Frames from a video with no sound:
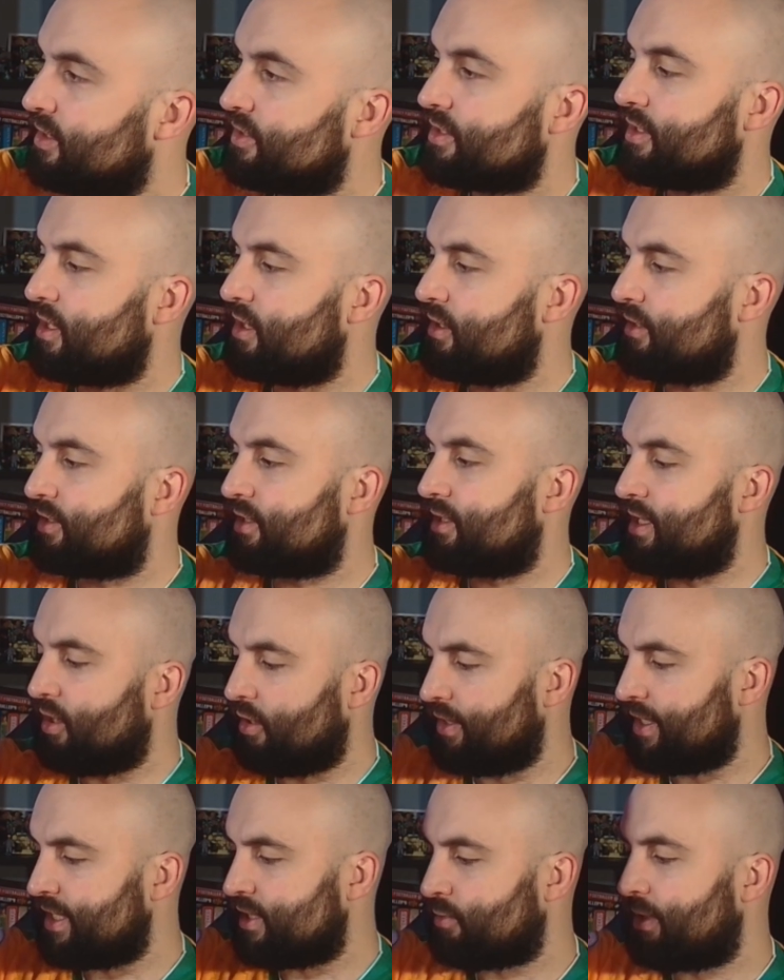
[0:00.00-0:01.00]

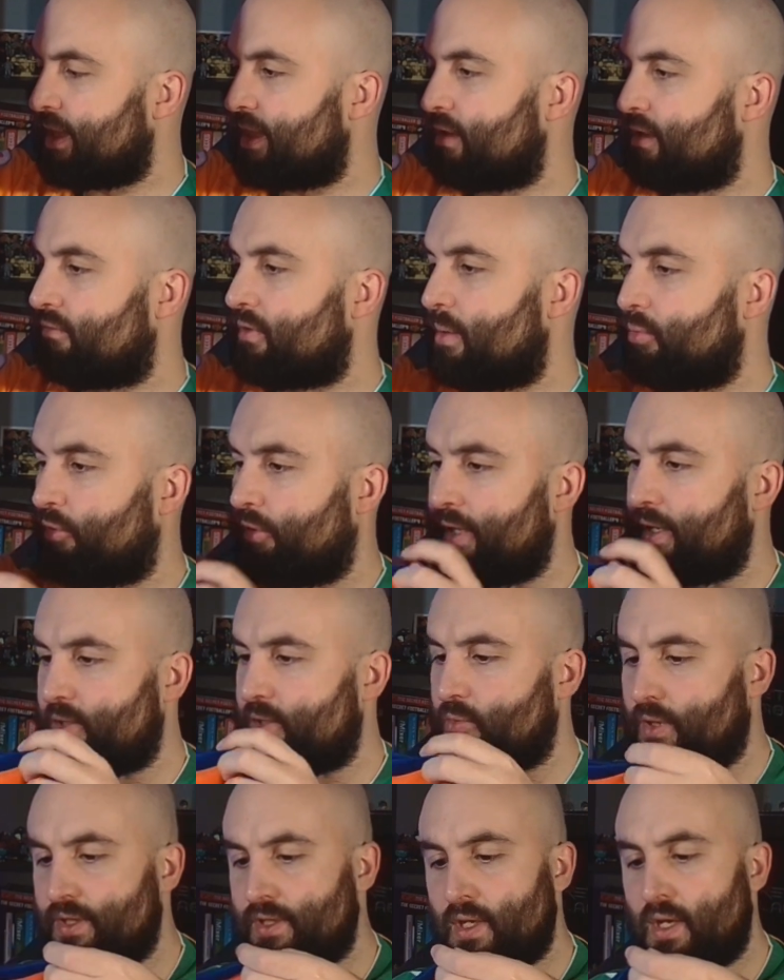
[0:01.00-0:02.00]
on this one are the rubberized
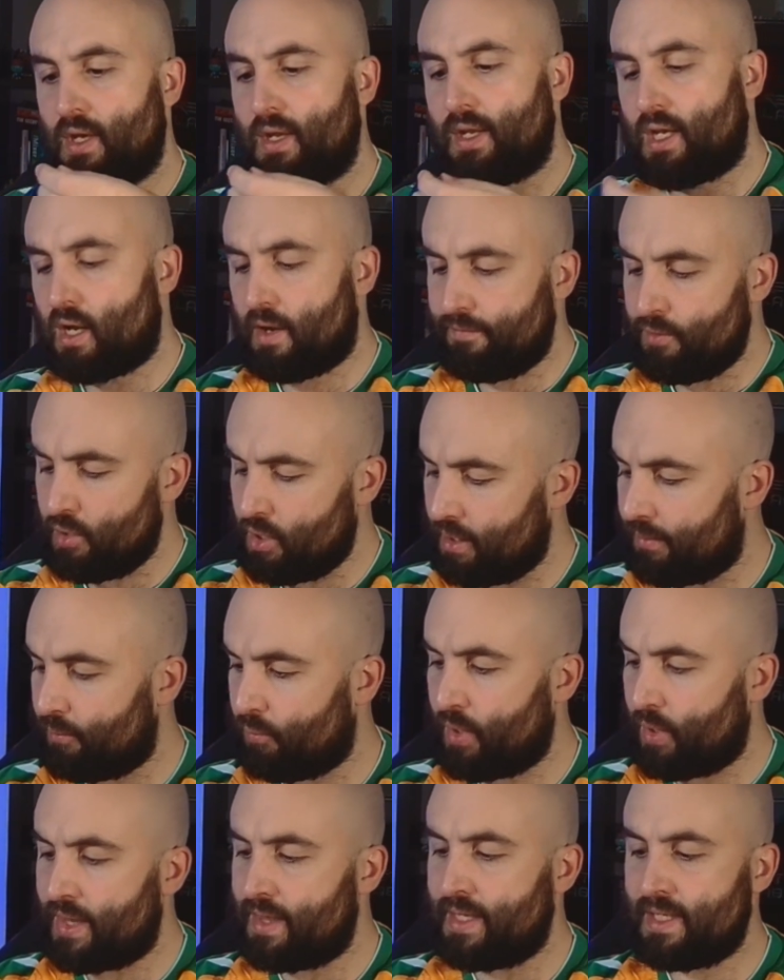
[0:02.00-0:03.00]
ones. Now I've not
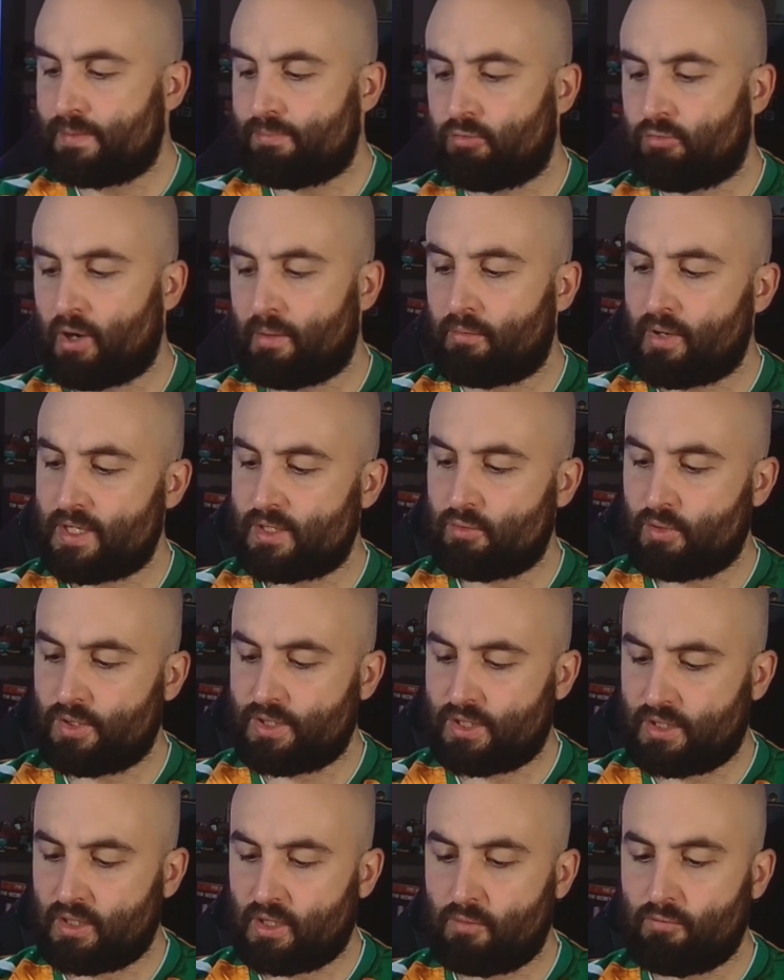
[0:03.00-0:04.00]
when these rubberized
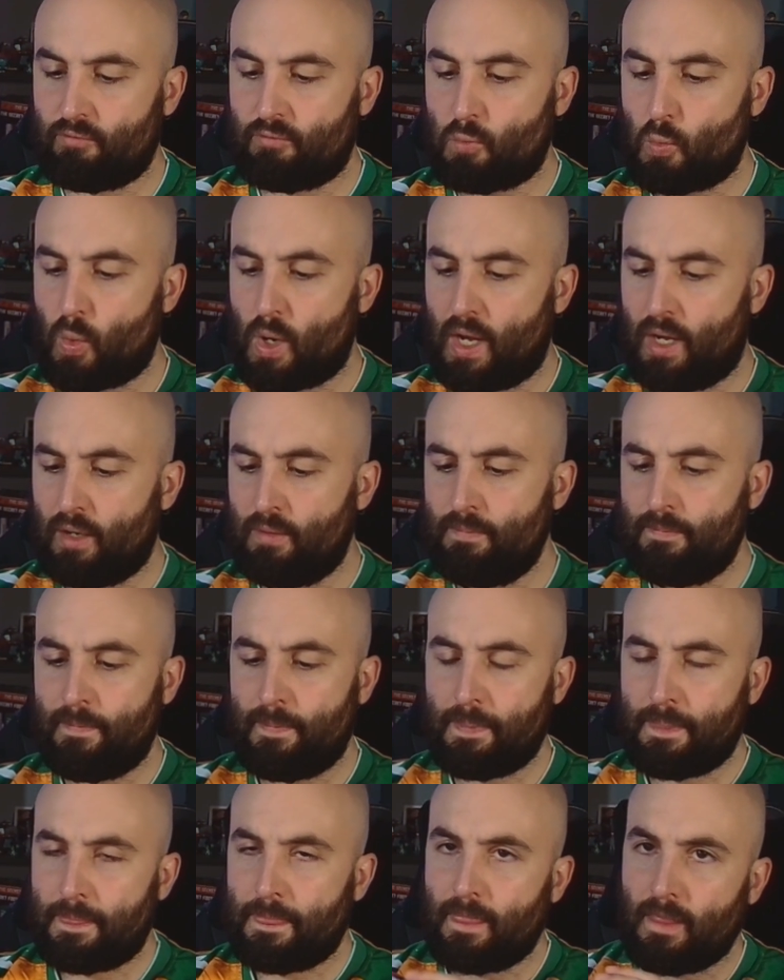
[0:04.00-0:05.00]
ones are done well,
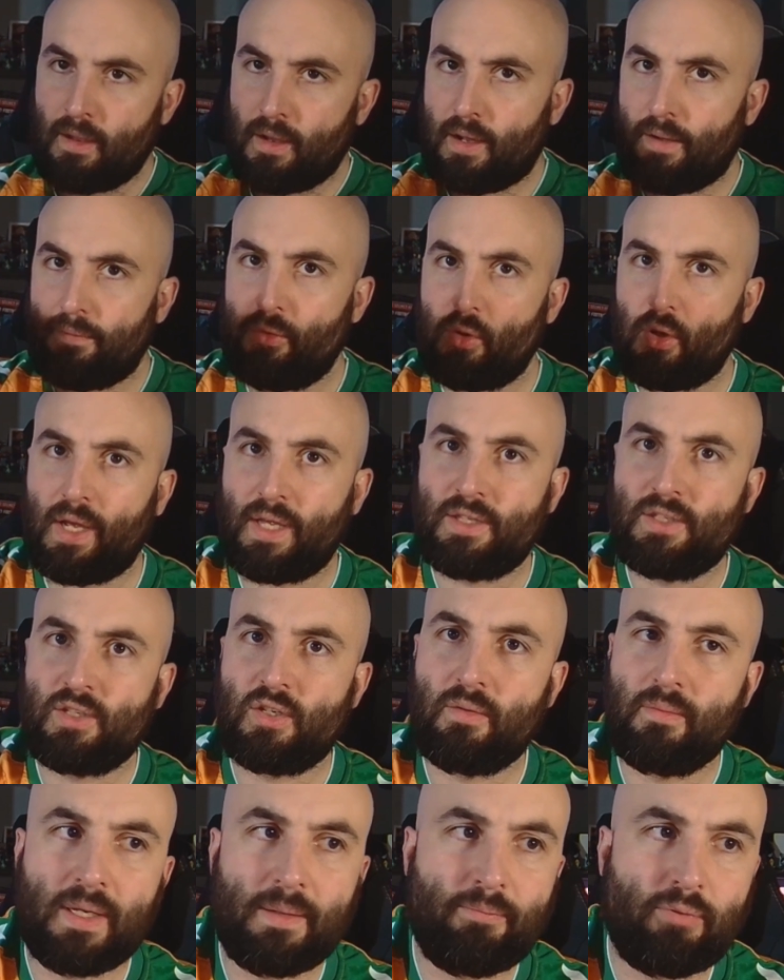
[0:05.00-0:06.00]
I've not had
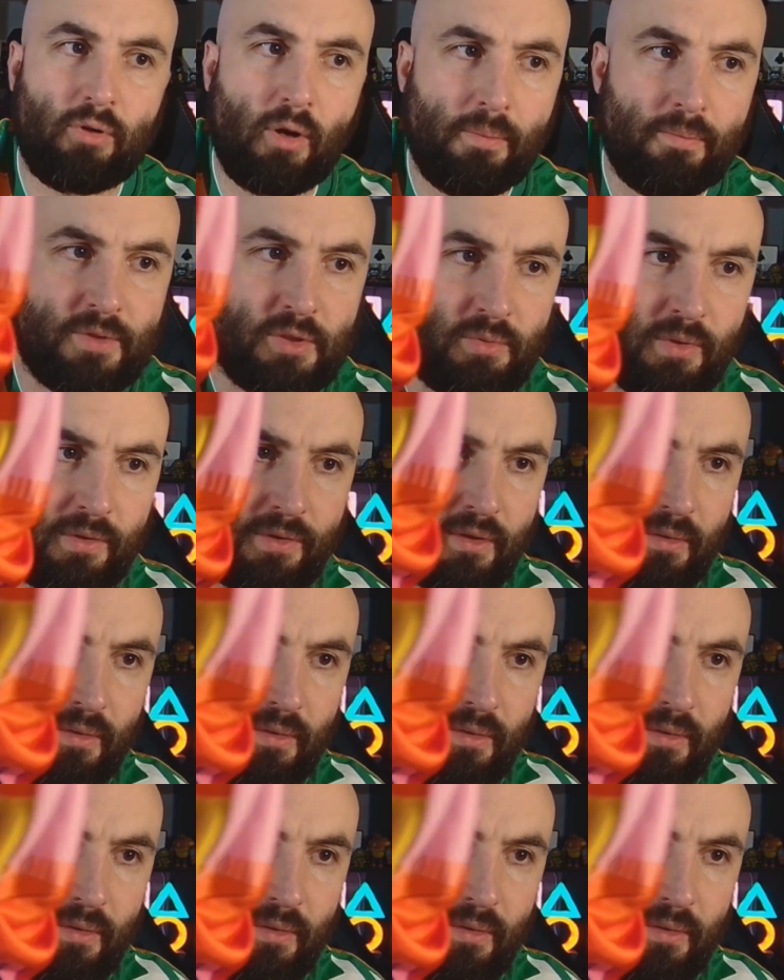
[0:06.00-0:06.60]
too many problems with